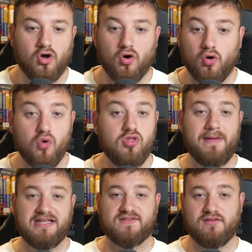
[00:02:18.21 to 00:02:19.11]
All the
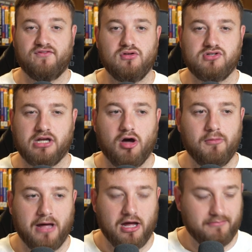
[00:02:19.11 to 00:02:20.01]
best for the future, Cole
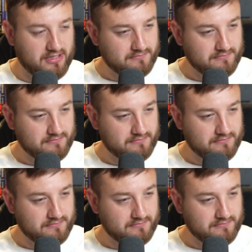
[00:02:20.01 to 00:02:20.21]
Palmer.